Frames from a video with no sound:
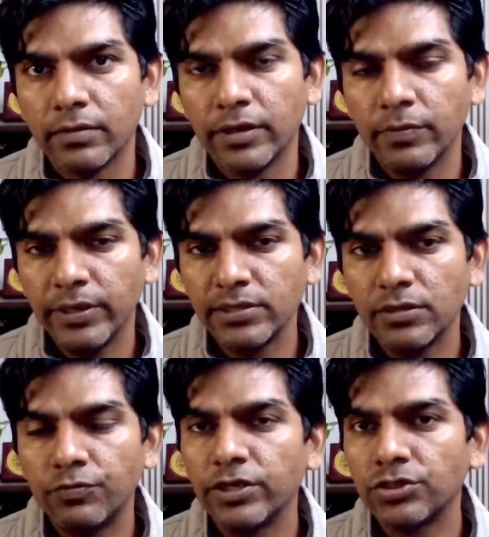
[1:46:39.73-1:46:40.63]
It means
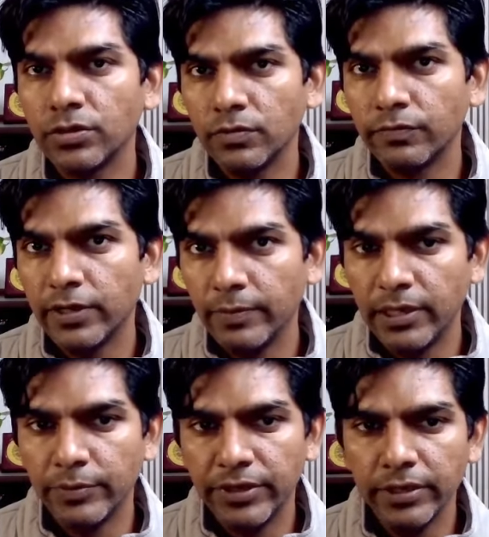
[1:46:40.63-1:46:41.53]
the friction will be
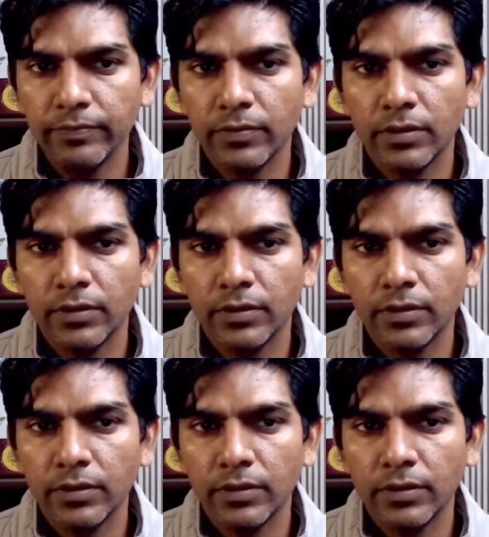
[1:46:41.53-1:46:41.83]
limiting.